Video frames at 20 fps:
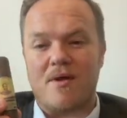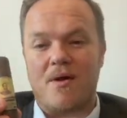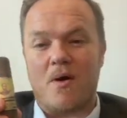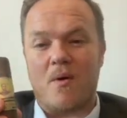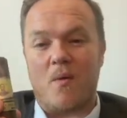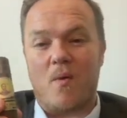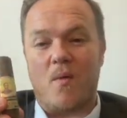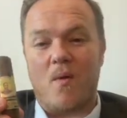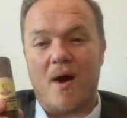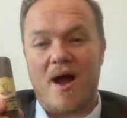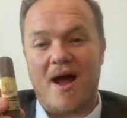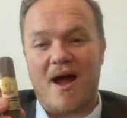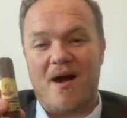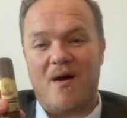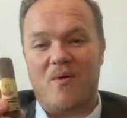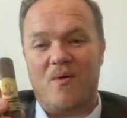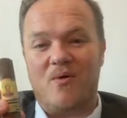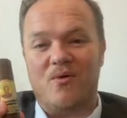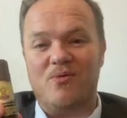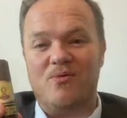
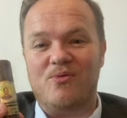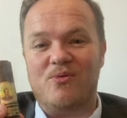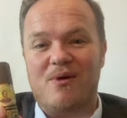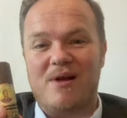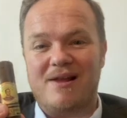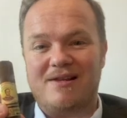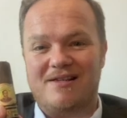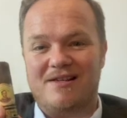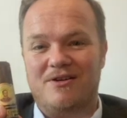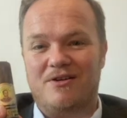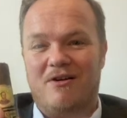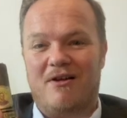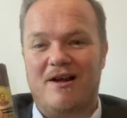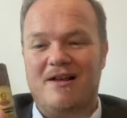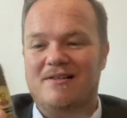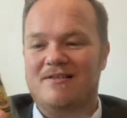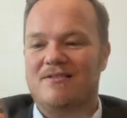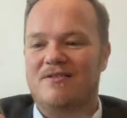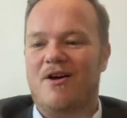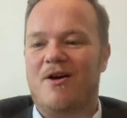Wow, already a
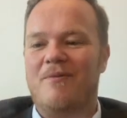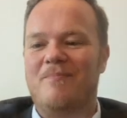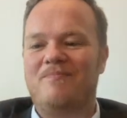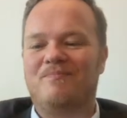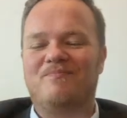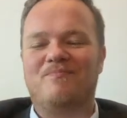great start.